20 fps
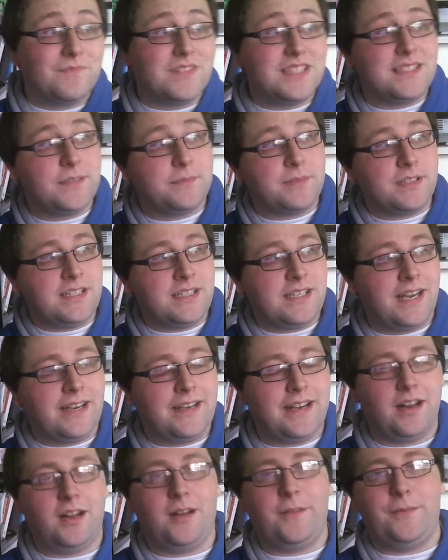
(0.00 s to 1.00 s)
Typically I
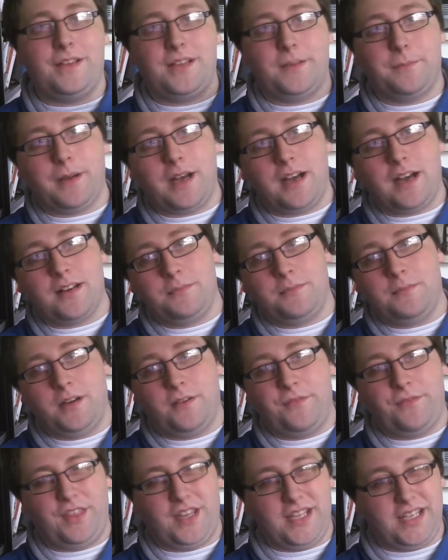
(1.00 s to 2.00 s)
get off at the bottom
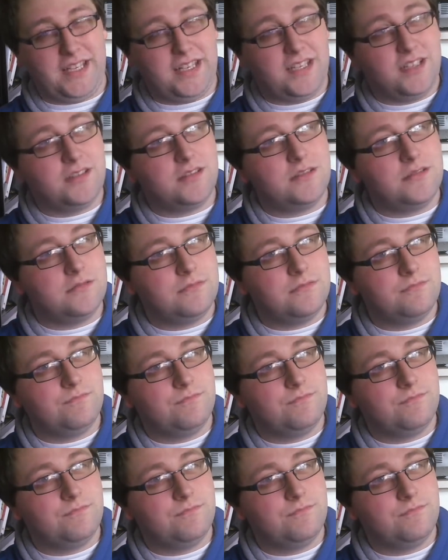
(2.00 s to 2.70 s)
of the hill,